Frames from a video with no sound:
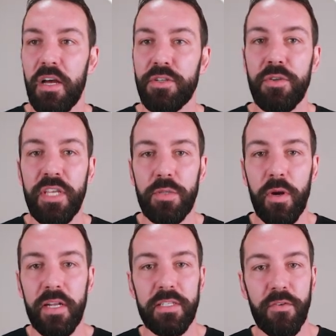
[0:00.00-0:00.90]
So this
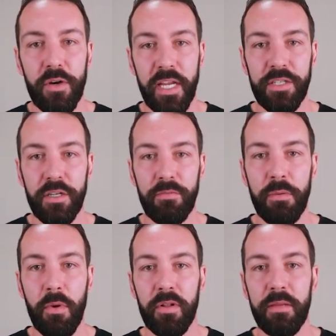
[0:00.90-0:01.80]
one is for a kitchen
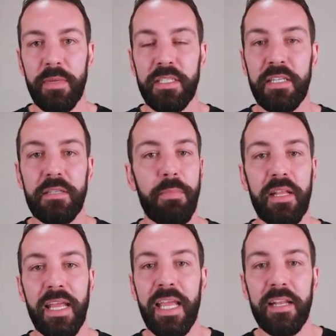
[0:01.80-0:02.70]
remodeling business,
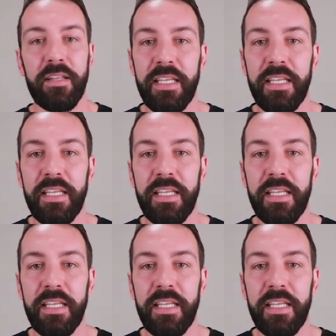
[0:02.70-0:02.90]
but again,